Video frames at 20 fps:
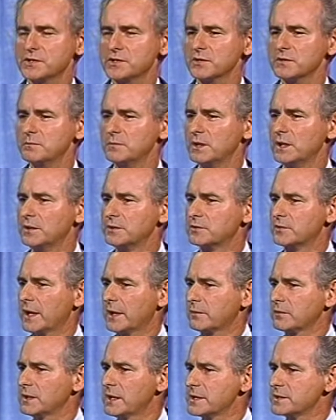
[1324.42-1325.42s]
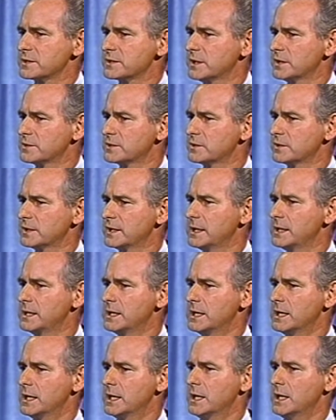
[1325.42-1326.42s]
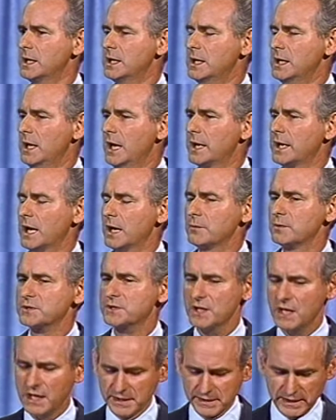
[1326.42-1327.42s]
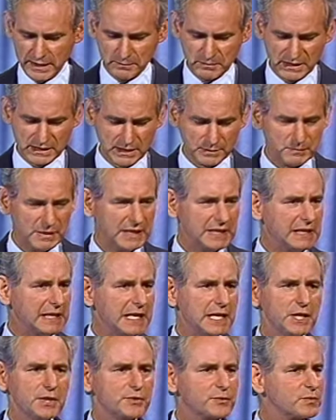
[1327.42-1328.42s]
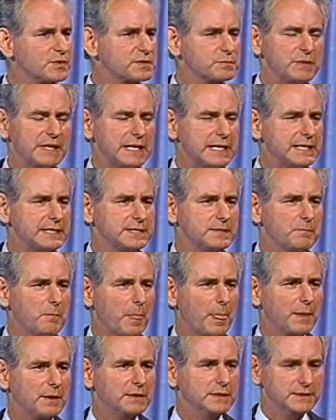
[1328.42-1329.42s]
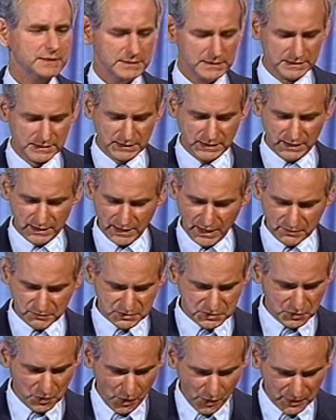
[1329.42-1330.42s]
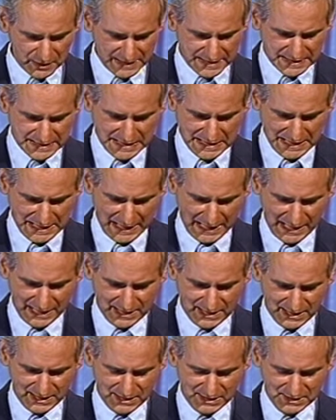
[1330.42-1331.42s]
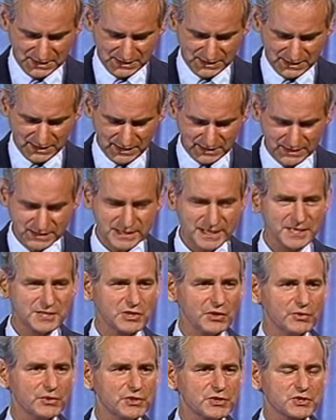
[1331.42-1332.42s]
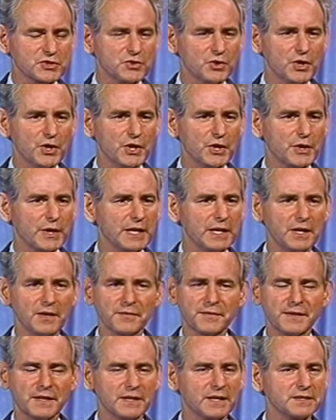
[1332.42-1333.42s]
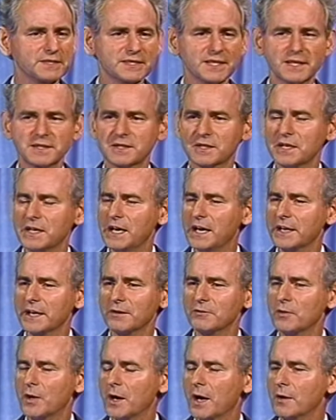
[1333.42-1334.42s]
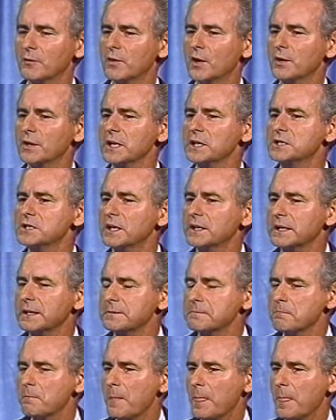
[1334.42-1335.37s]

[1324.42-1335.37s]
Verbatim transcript: shouldn't be on tranquilizers now, should they? And I was on them, and my health was bad, and I was hurting. And he says, You'll destroy your health. And I said, God, I've, I've already done it.